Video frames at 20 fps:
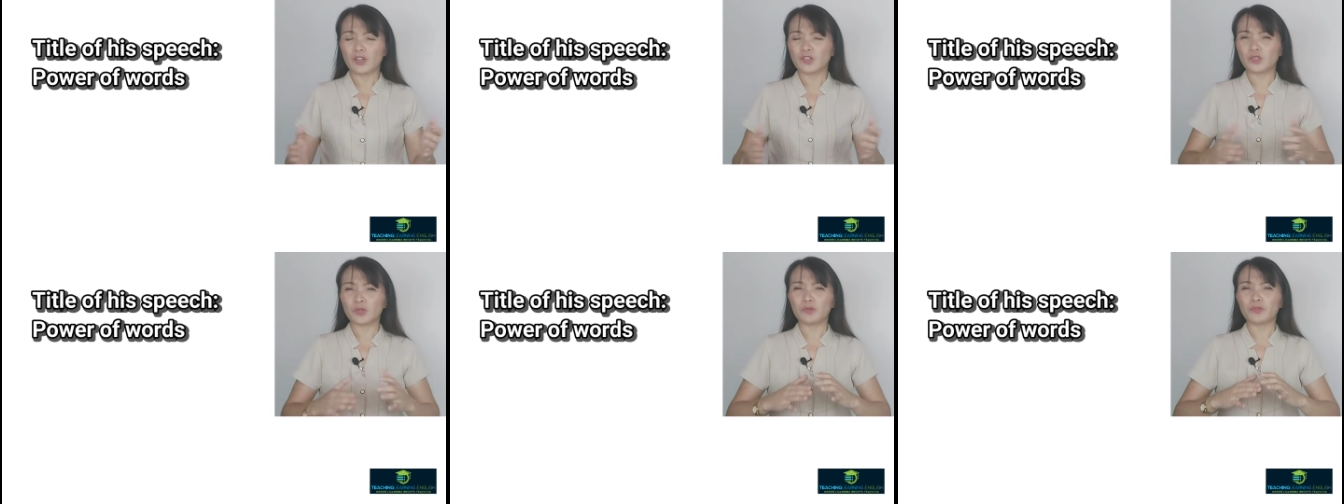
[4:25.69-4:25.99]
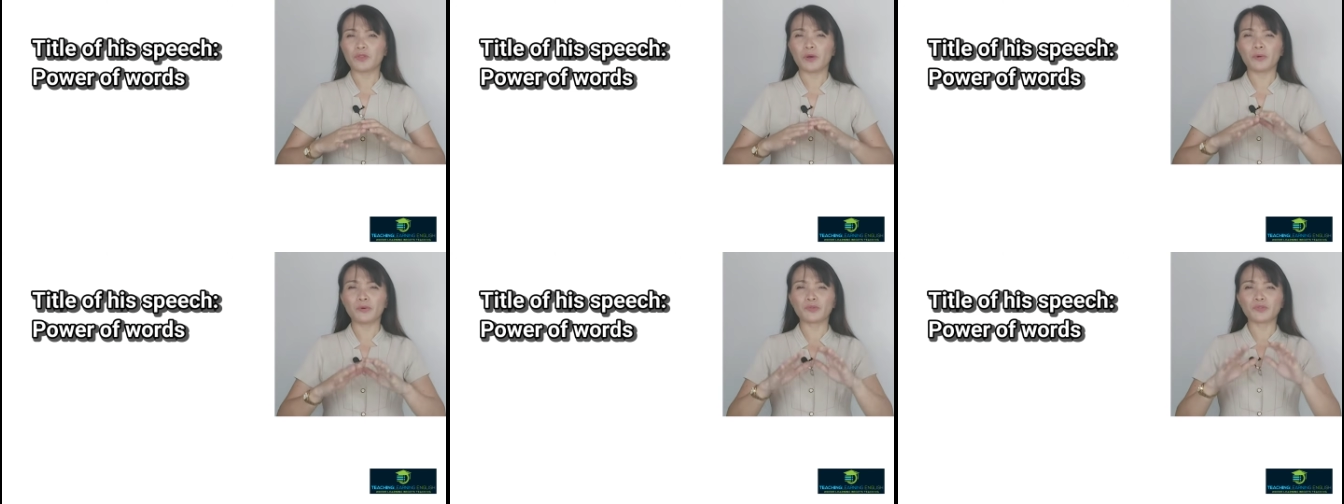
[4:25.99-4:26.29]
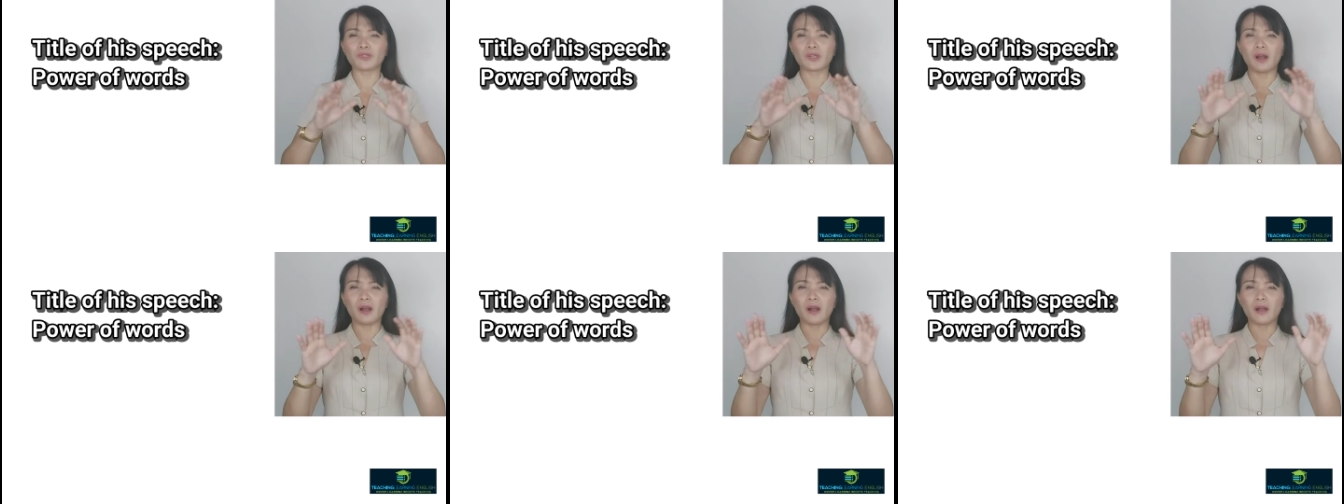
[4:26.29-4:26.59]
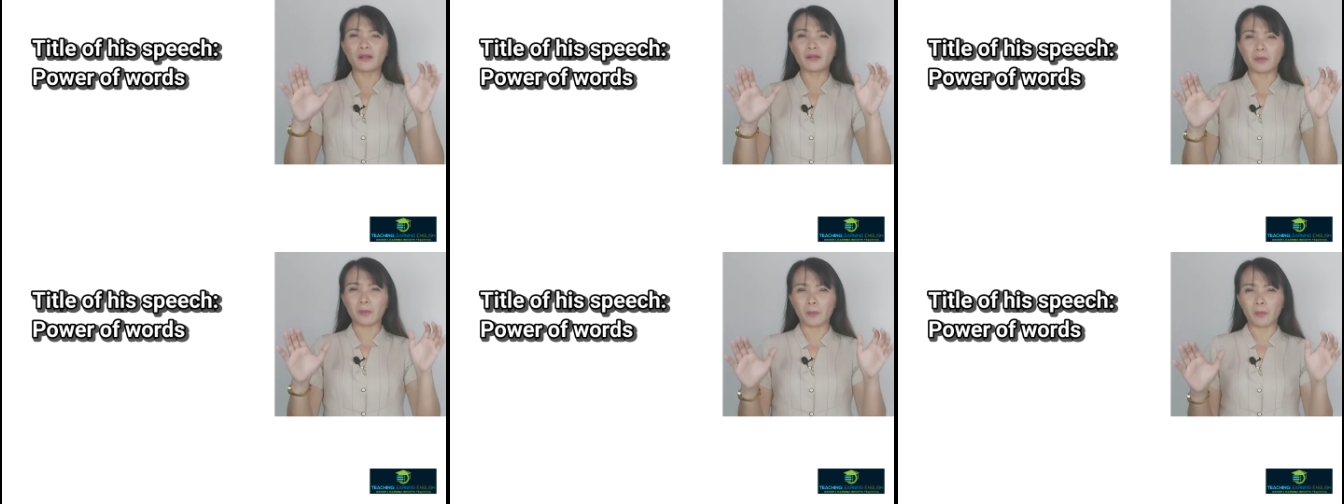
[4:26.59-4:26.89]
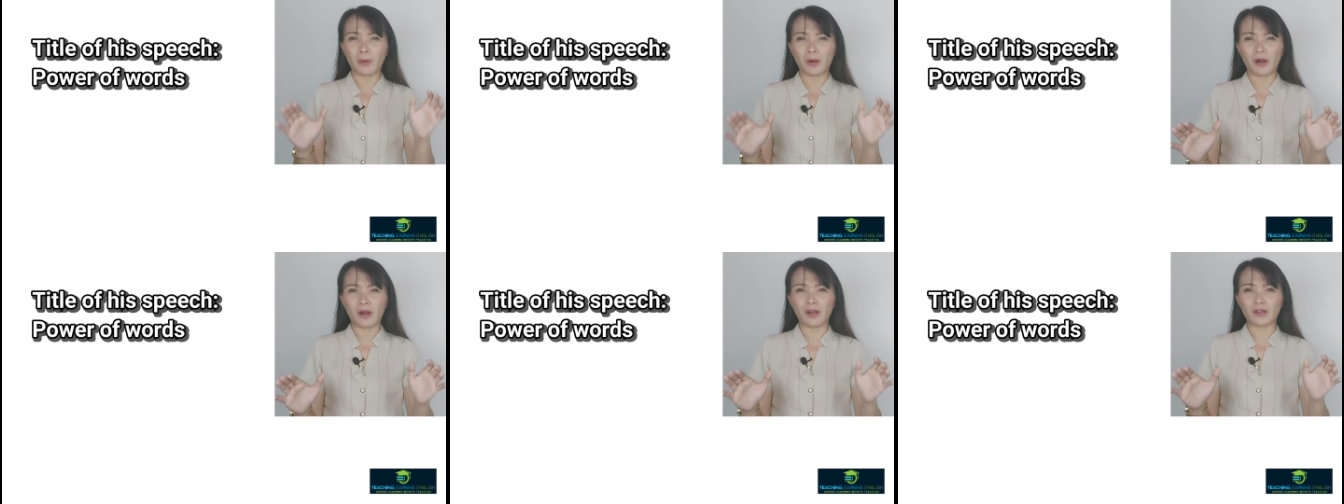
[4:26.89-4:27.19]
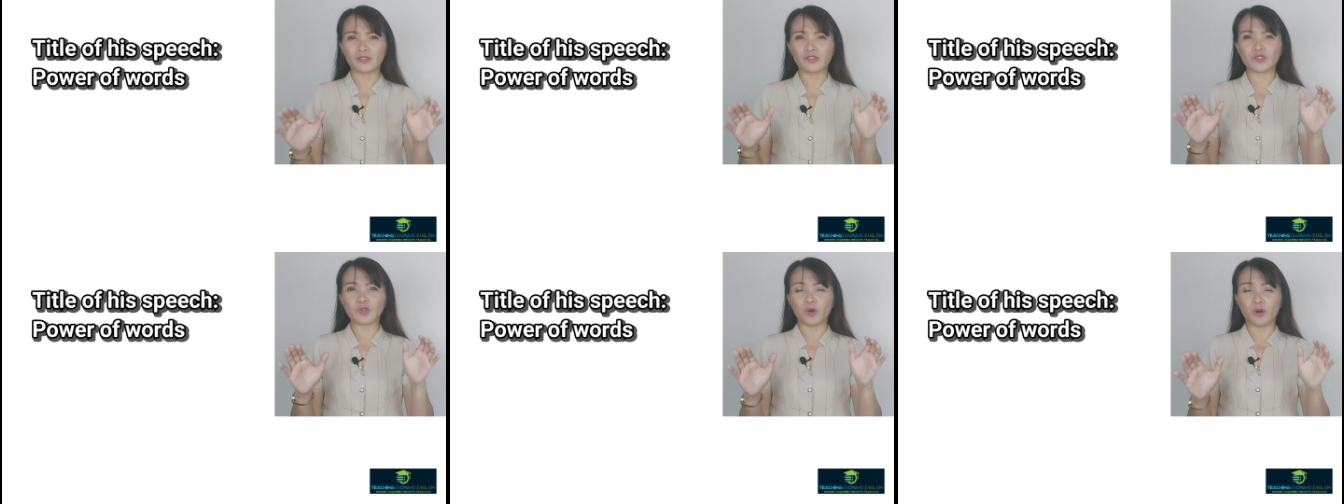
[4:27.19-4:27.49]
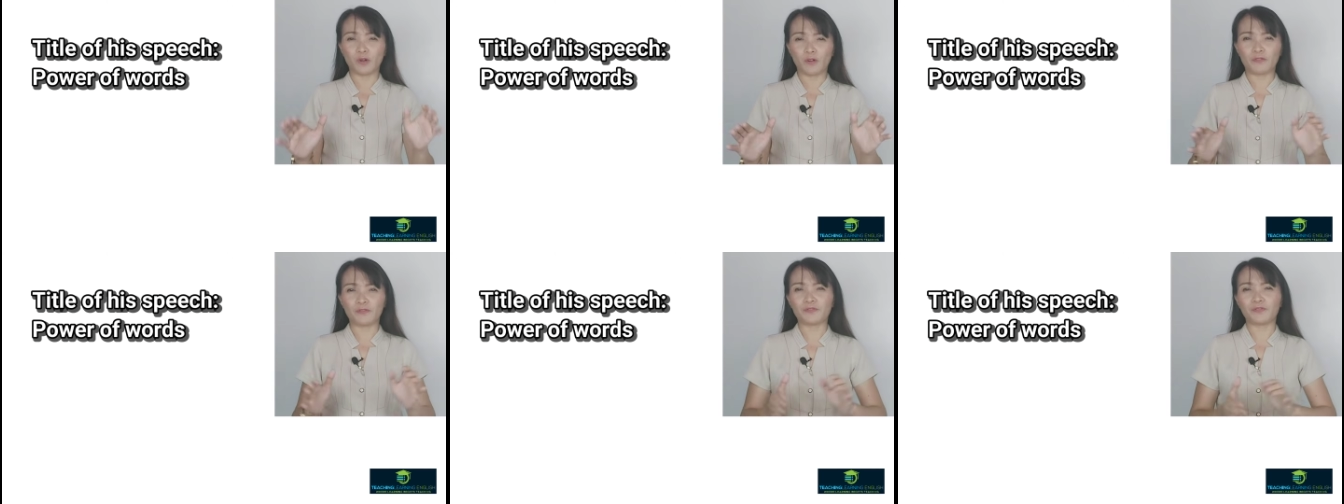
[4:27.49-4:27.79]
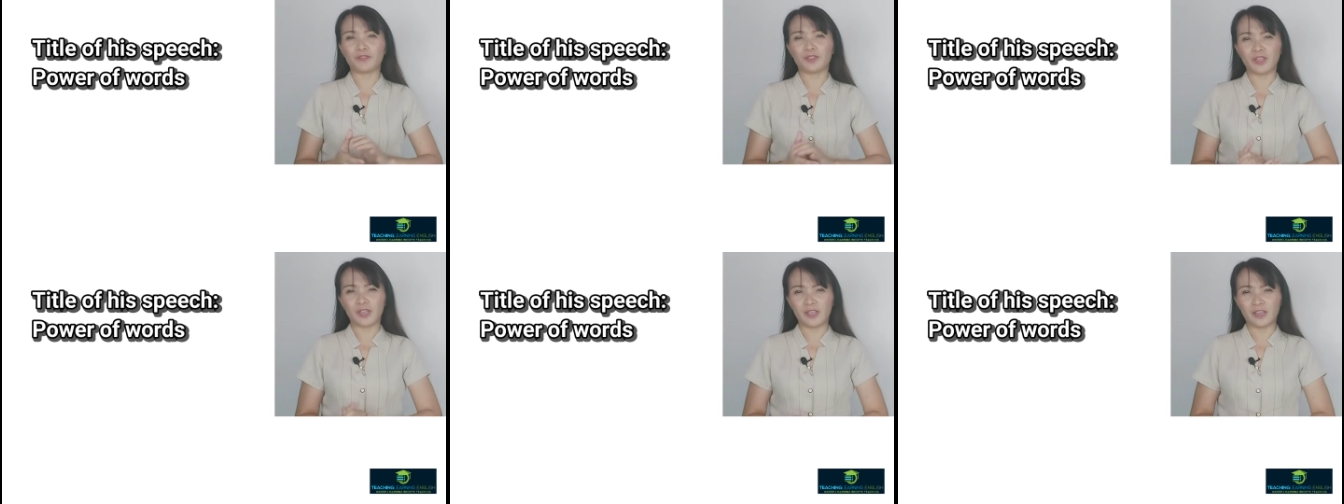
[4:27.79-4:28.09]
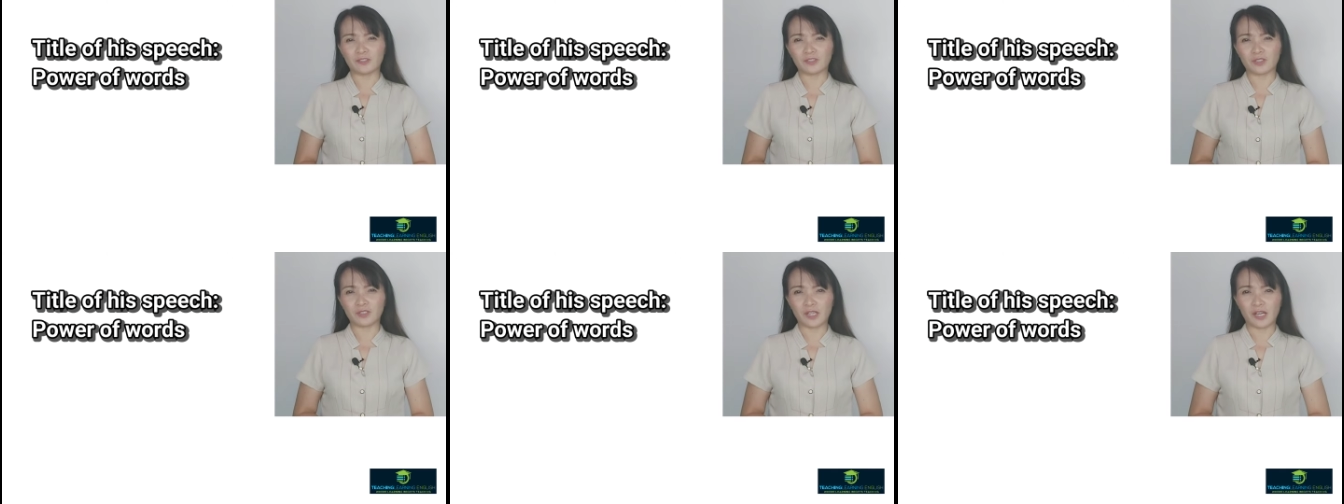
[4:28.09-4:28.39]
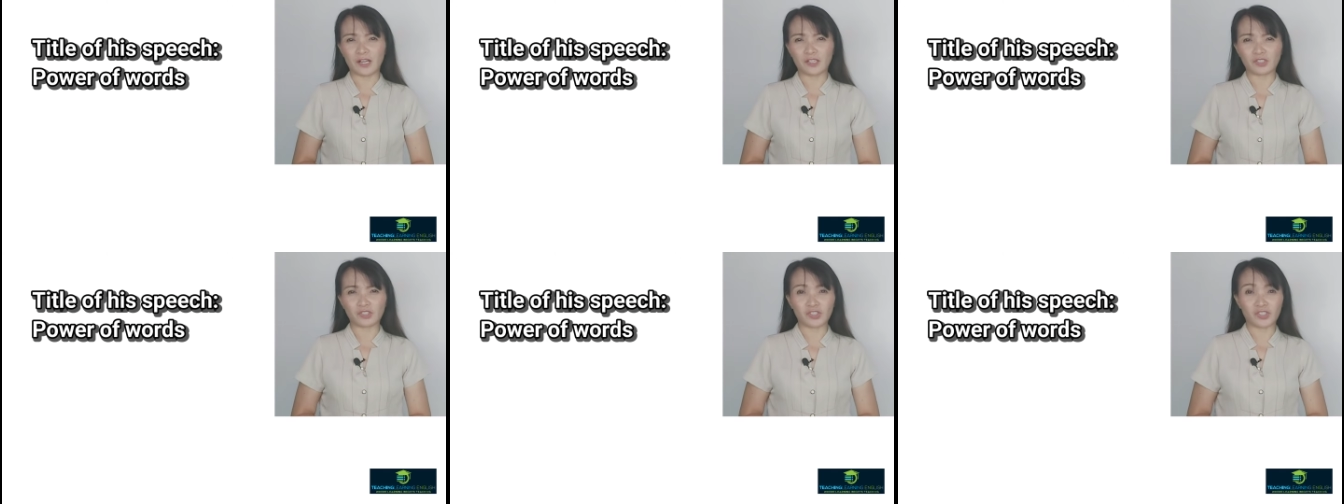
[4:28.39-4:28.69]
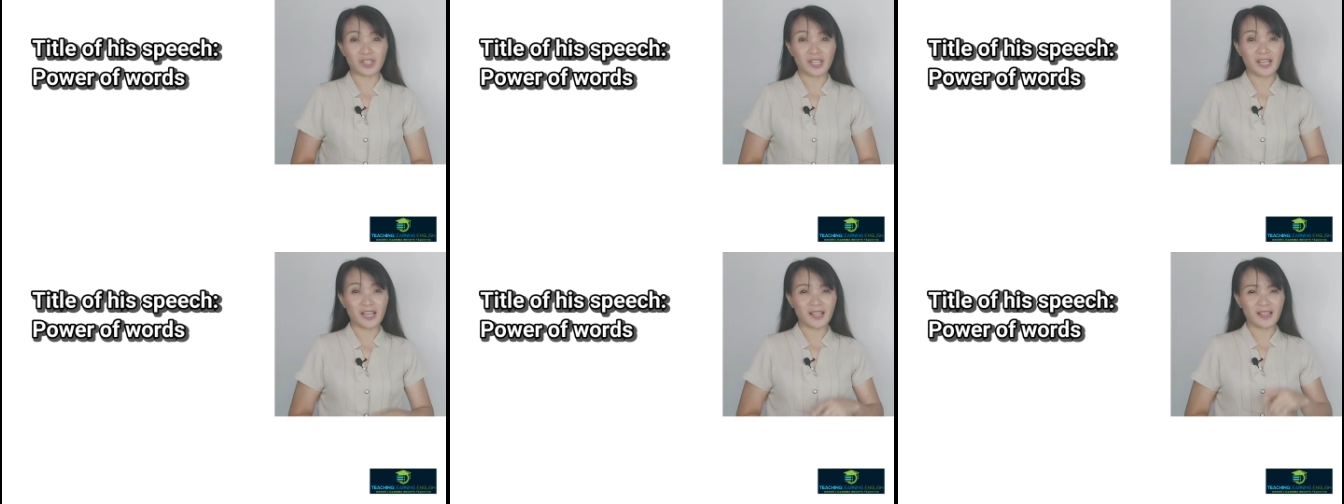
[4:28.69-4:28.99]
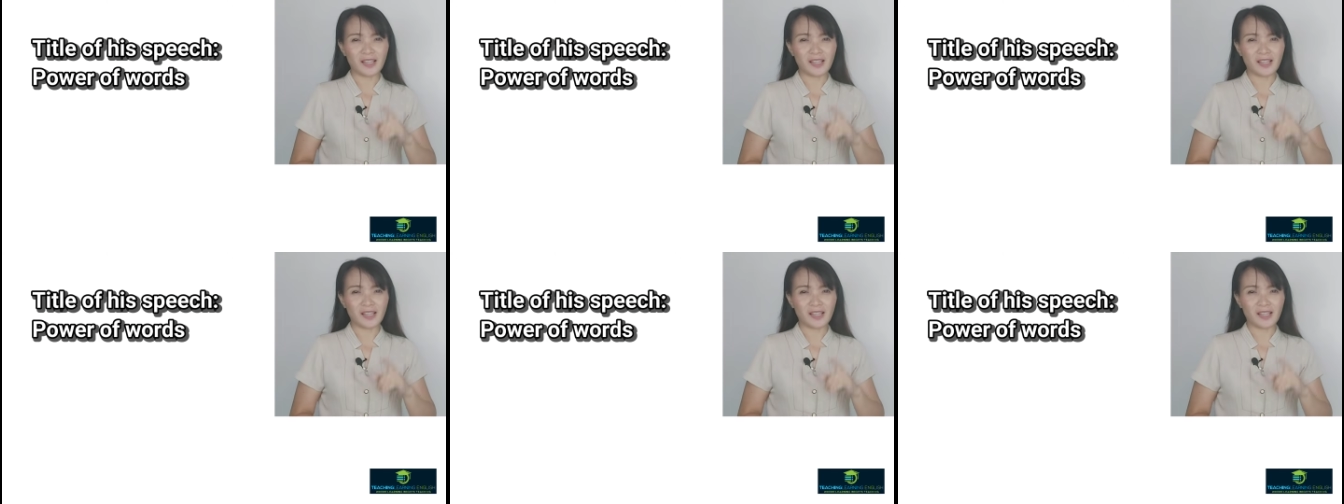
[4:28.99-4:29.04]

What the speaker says: So those are the parts of the introduction.